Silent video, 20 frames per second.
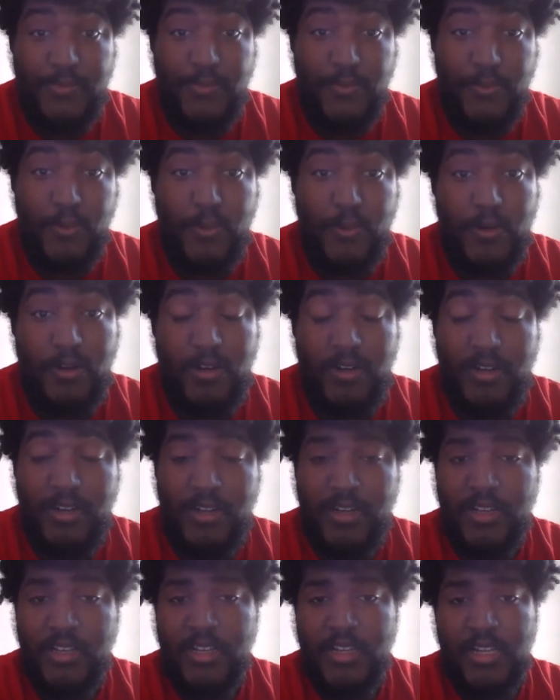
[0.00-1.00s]
For
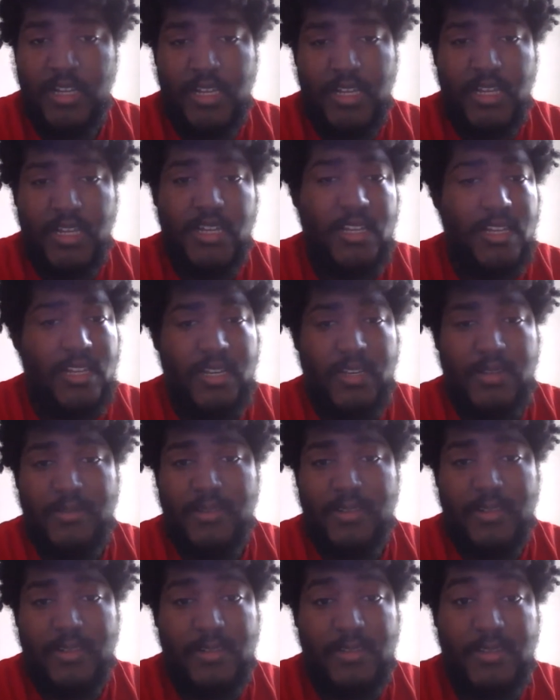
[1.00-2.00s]
um,
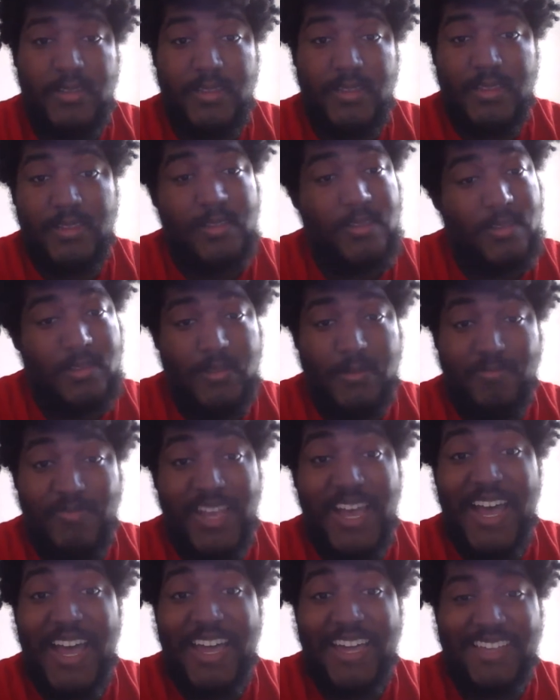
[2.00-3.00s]
the
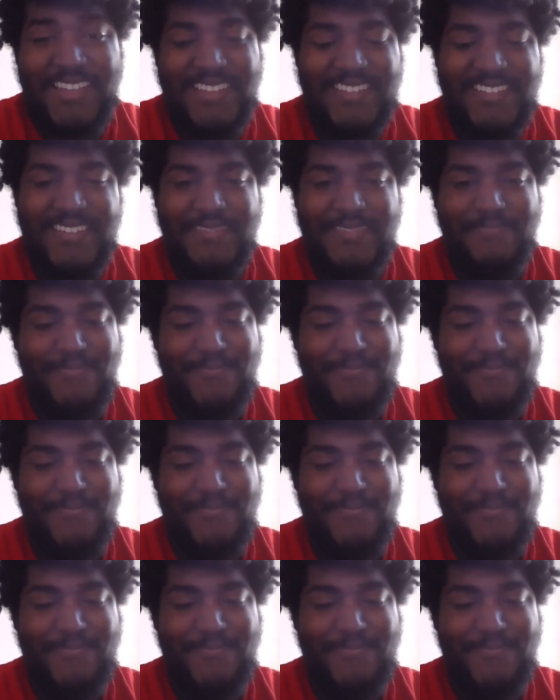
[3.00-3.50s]
Tigers.